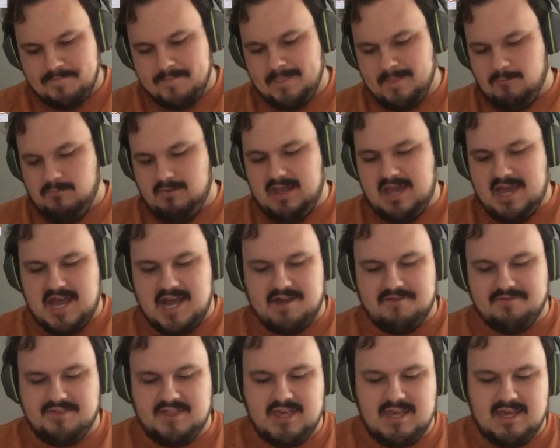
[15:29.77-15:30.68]
We
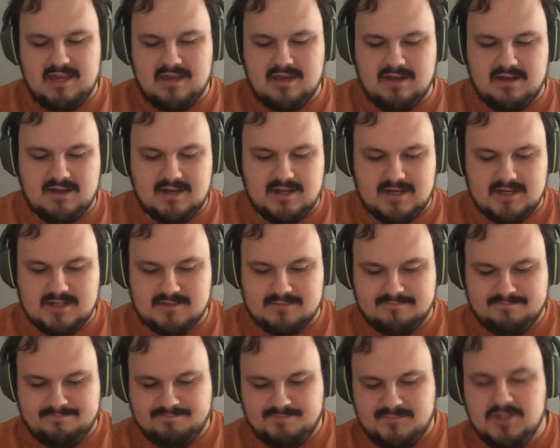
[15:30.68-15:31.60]
have the
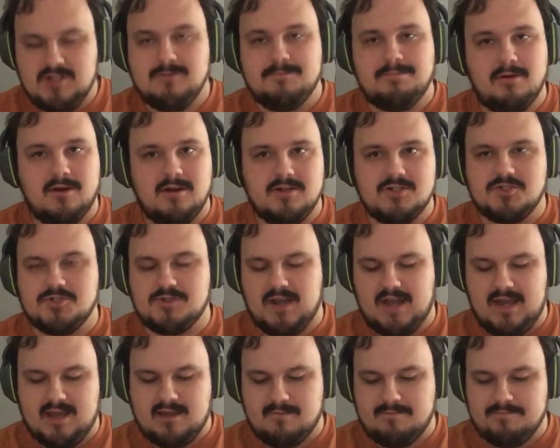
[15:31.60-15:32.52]
two-part
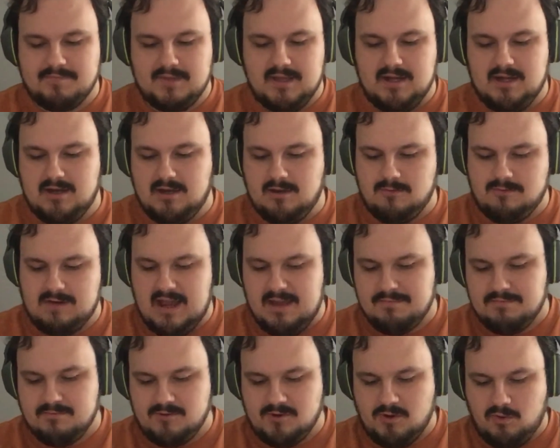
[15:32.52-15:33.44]
track,
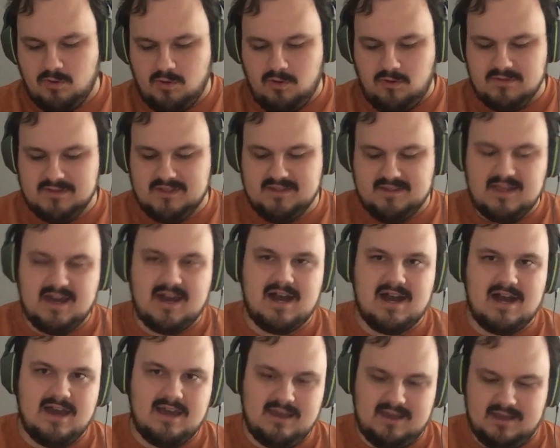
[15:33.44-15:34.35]
Rap Grow Old and
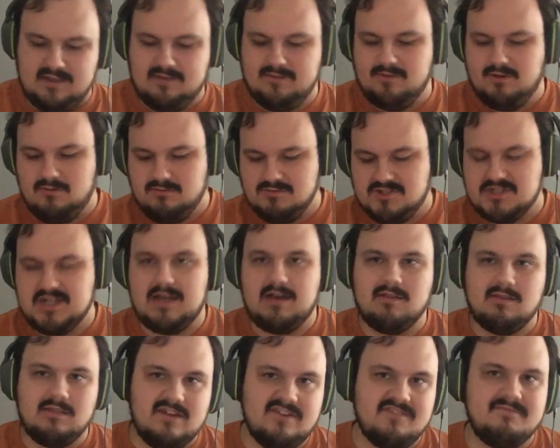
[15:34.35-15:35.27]
Die and No
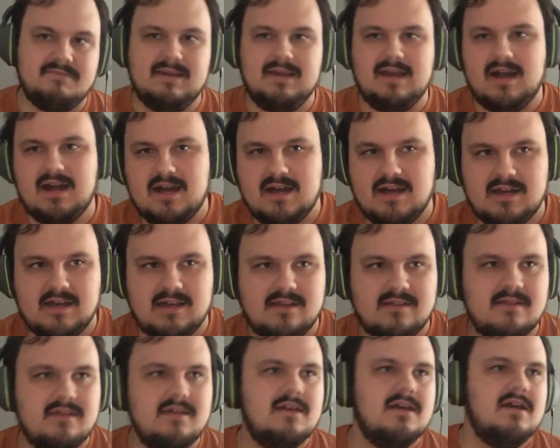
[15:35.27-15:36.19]
Child Left Behind,